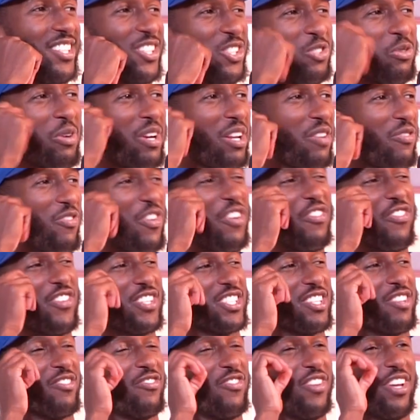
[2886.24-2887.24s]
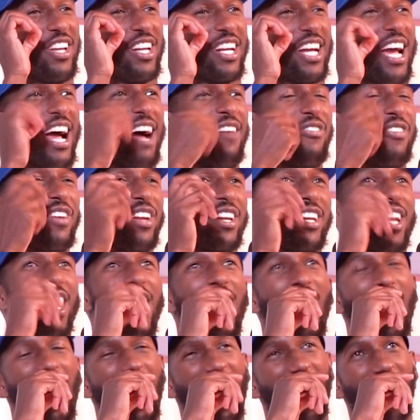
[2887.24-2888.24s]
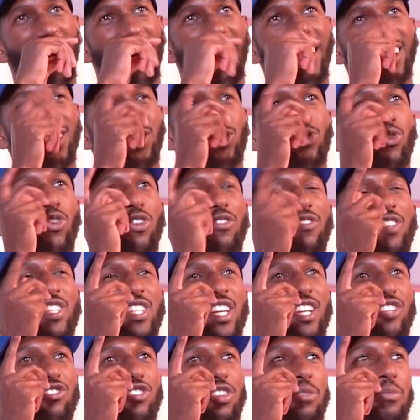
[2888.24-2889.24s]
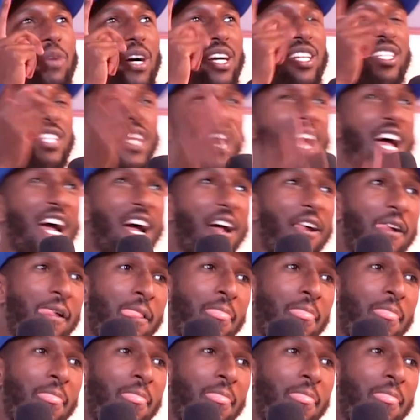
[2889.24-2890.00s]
The twenty-fifth a is a thing. I think, nah, it's quarter of a century, but it's like,